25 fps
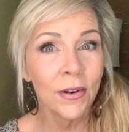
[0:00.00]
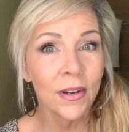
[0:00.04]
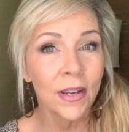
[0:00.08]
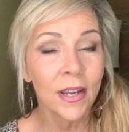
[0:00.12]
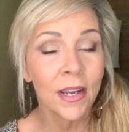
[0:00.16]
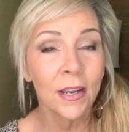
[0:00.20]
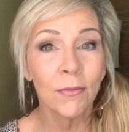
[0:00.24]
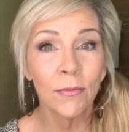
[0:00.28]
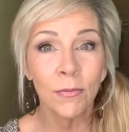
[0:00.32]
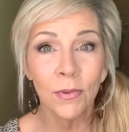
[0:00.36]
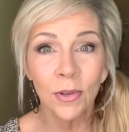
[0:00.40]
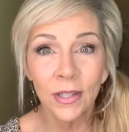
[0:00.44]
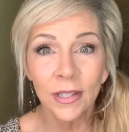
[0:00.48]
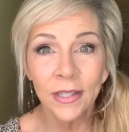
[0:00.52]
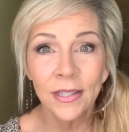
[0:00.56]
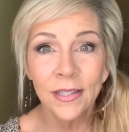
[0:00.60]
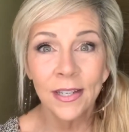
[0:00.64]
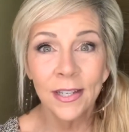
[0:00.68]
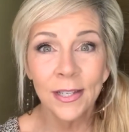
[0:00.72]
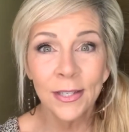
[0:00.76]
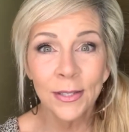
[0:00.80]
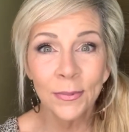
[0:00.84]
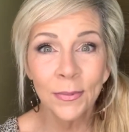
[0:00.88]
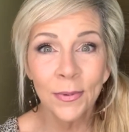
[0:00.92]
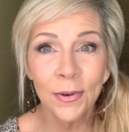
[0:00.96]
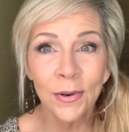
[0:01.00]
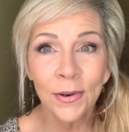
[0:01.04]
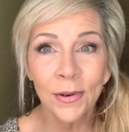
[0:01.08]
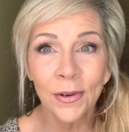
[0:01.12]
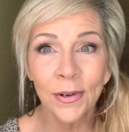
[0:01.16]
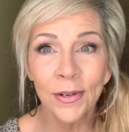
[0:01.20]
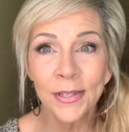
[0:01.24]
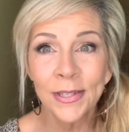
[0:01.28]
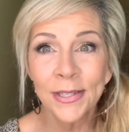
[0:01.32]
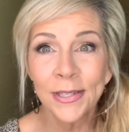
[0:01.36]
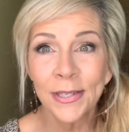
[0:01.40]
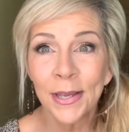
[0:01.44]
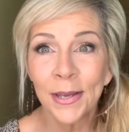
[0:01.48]
It really does work.
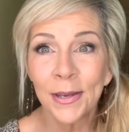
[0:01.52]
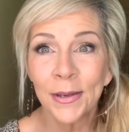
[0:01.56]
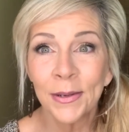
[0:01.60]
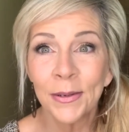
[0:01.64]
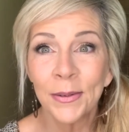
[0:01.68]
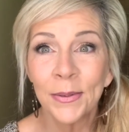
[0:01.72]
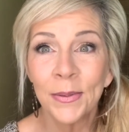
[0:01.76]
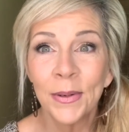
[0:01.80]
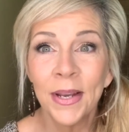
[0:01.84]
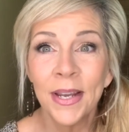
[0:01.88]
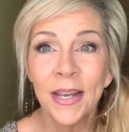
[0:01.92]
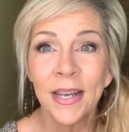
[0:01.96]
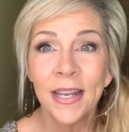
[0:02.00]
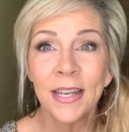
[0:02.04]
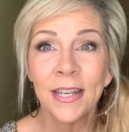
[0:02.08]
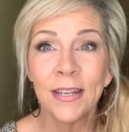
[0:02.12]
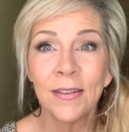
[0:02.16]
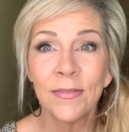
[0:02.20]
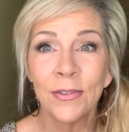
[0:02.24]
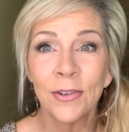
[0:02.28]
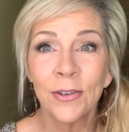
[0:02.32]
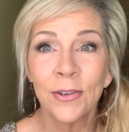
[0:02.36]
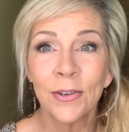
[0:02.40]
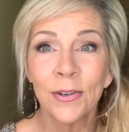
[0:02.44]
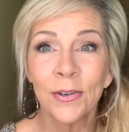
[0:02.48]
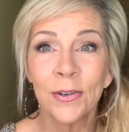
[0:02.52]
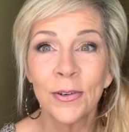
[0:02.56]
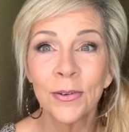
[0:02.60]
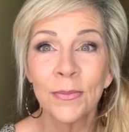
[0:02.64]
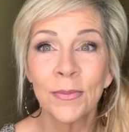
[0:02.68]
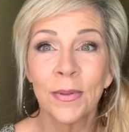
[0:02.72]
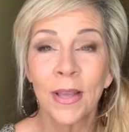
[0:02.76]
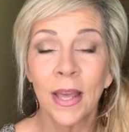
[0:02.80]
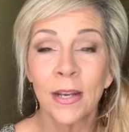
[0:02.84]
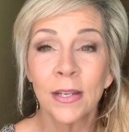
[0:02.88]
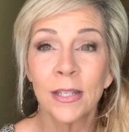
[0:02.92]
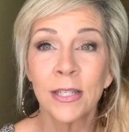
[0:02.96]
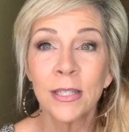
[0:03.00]
So if you've
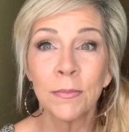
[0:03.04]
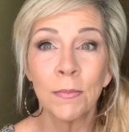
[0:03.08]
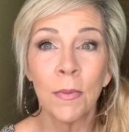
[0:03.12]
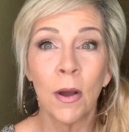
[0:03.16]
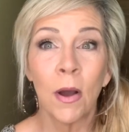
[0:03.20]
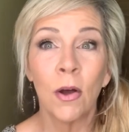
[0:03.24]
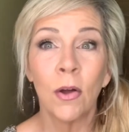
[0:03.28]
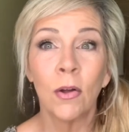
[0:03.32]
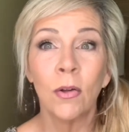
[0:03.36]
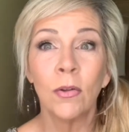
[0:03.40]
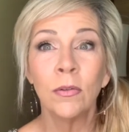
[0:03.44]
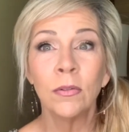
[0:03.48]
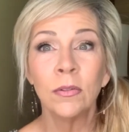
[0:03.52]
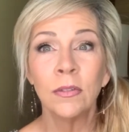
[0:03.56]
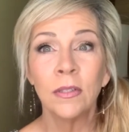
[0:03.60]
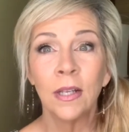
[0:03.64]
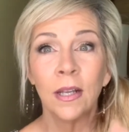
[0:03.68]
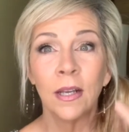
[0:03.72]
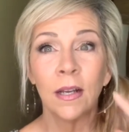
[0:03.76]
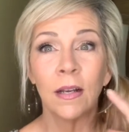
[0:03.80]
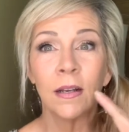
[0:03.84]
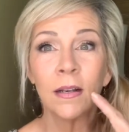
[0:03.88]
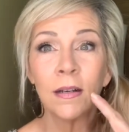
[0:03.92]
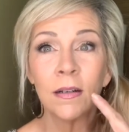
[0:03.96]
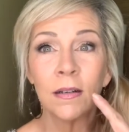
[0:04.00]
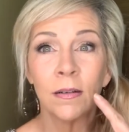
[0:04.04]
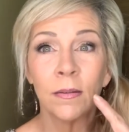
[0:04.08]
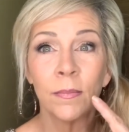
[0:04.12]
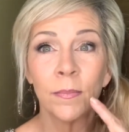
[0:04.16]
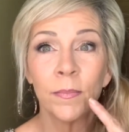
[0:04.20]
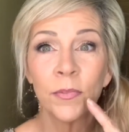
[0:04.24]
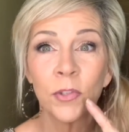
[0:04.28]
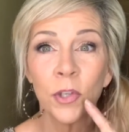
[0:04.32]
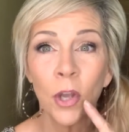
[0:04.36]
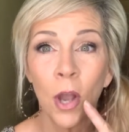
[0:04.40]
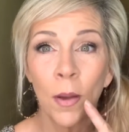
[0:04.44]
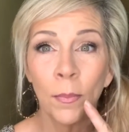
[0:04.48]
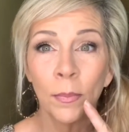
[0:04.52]
got a small
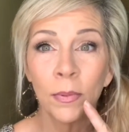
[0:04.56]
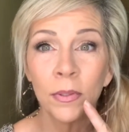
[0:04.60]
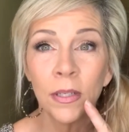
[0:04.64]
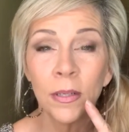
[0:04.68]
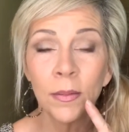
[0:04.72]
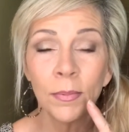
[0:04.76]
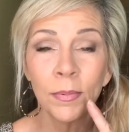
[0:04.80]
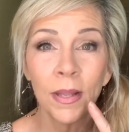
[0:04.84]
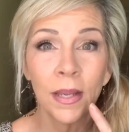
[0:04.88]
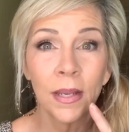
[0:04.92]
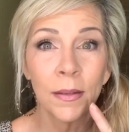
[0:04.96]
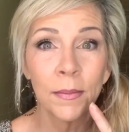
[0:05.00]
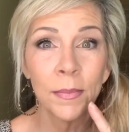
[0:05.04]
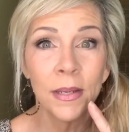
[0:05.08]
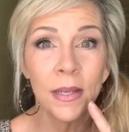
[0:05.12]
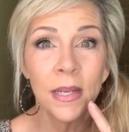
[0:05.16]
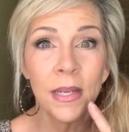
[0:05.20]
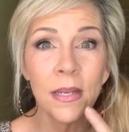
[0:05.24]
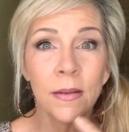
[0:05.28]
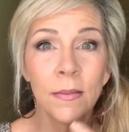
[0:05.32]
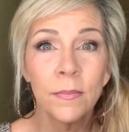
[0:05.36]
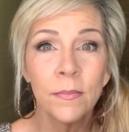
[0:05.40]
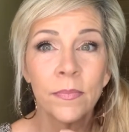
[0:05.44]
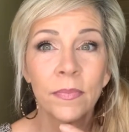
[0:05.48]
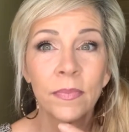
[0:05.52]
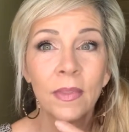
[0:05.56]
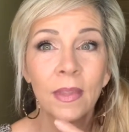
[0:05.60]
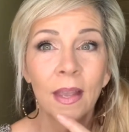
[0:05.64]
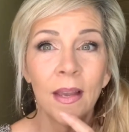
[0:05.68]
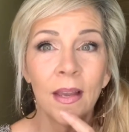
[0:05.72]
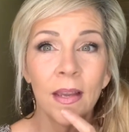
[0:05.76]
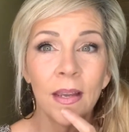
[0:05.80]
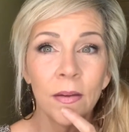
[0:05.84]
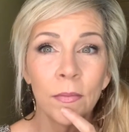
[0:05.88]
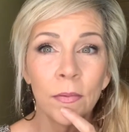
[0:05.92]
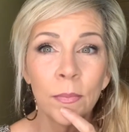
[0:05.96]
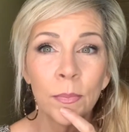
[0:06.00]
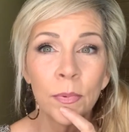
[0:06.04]
top lip like me, I have
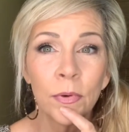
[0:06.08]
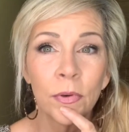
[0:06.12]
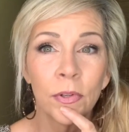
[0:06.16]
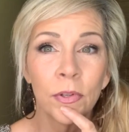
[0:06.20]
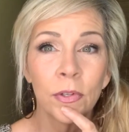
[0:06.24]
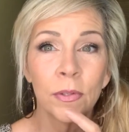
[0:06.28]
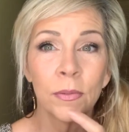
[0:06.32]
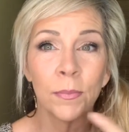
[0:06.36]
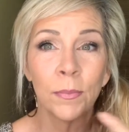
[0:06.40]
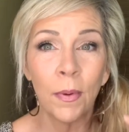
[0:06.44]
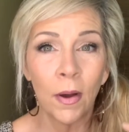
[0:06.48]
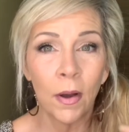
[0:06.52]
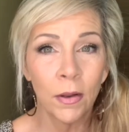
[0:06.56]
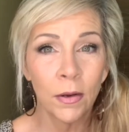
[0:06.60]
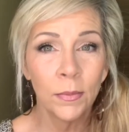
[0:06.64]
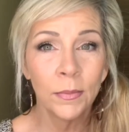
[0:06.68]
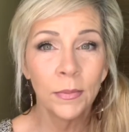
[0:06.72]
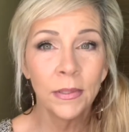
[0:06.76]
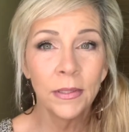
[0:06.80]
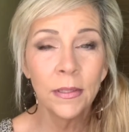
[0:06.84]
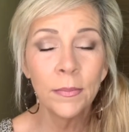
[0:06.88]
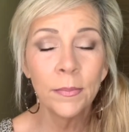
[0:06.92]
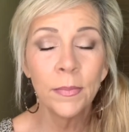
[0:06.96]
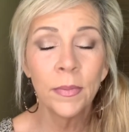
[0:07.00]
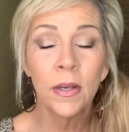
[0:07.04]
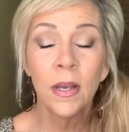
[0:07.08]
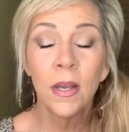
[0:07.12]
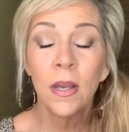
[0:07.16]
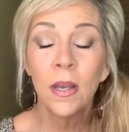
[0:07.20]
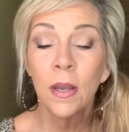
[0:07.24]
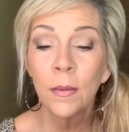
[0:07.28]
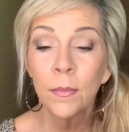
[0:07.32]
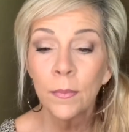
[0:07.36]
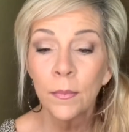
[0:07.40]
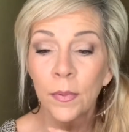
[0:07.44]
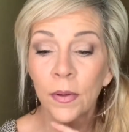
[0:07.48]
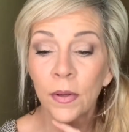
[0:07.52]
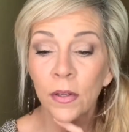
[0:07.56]
a pretty good bottom lip,
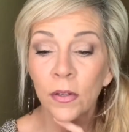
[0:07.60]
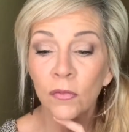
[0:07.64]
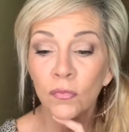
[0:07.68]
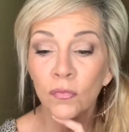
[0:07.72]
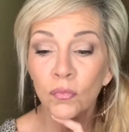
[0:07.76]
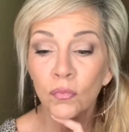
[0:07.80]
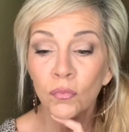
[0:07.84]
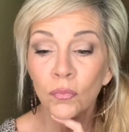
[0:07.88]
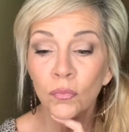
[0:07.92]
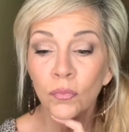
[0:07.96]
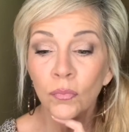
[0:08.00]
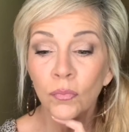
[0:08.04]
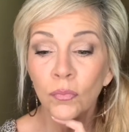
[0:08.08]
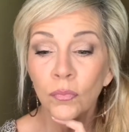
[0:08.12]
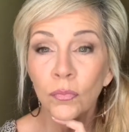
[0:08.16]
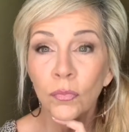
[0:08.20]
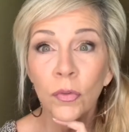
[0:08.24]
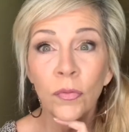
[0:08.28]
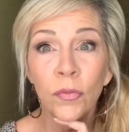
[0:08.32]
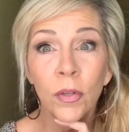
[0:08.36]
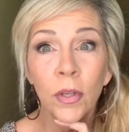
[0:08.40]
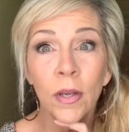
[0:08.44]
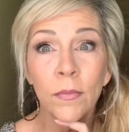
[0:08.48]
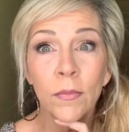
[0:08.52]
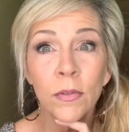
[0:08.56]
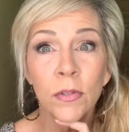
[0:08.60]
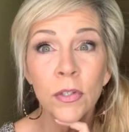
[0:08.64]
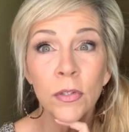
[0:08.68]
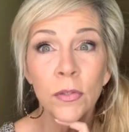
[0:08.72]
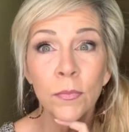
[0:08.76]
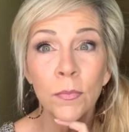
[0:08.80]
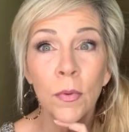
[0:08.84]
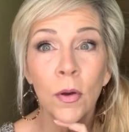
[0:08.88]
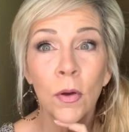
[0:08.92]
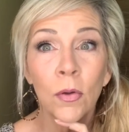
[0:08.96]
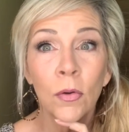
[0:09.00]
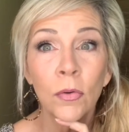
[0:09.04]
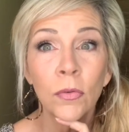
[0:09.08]
but if you have a
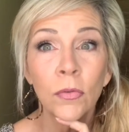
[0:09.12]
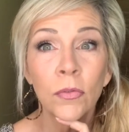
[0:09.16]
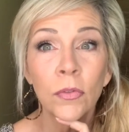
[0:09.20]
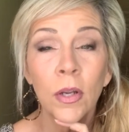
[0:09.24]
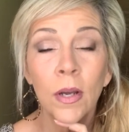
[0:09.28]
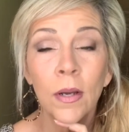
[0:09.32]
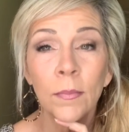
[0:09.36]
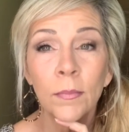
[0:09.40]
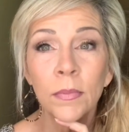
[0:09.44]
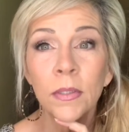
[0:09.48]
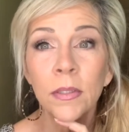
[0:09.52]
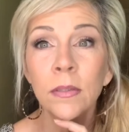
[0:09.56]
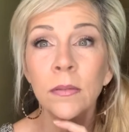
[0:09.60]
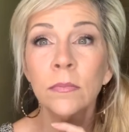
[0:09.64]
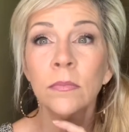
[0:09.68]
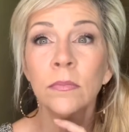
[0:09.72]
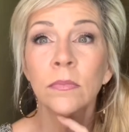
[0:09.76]
smaller top lip,